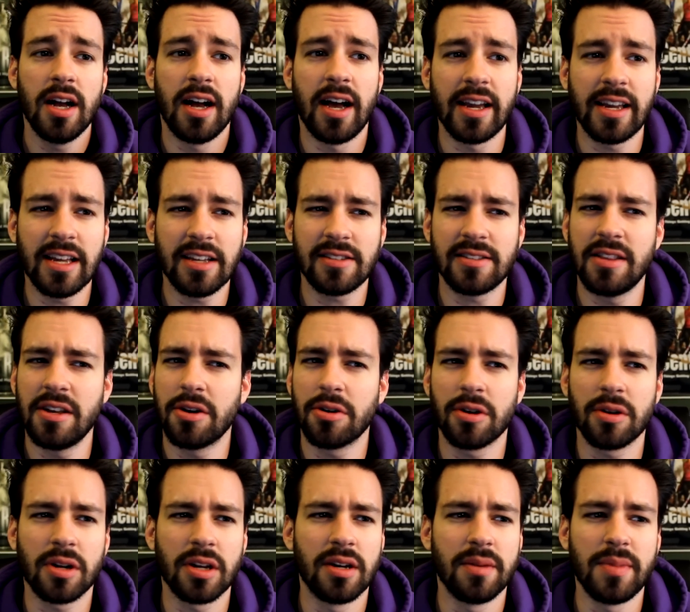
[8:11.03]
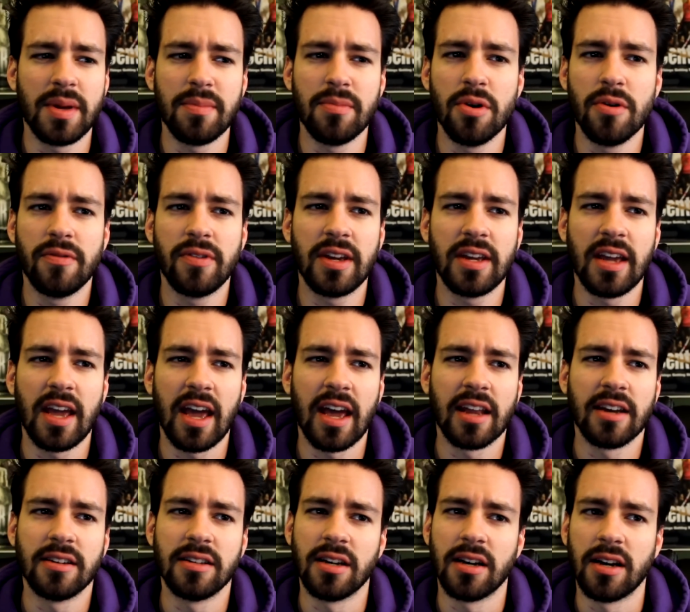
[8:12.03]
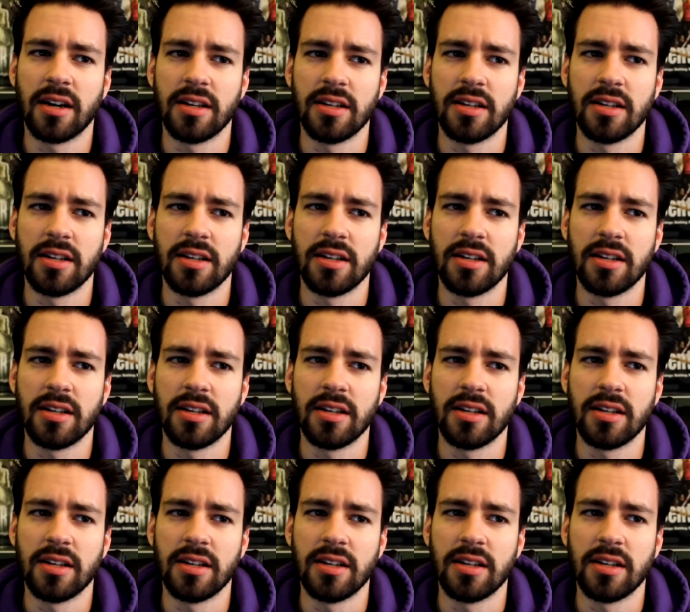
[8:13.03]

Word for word: I guess they're going to be moving, and uh,